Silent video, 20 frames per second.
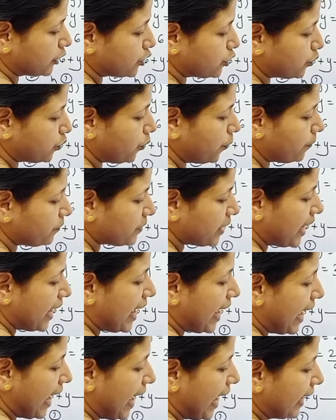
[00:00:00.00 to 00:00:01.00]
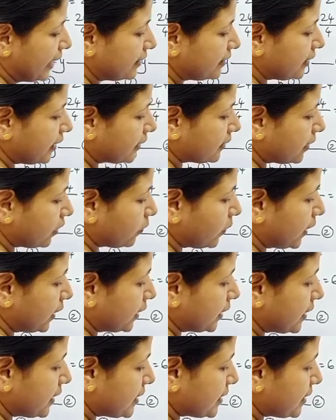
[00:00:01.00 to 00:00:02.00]
2 and the other
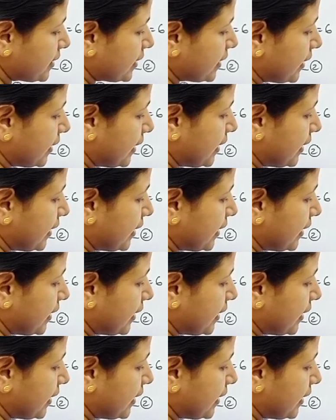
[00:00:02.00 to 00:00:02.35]
one is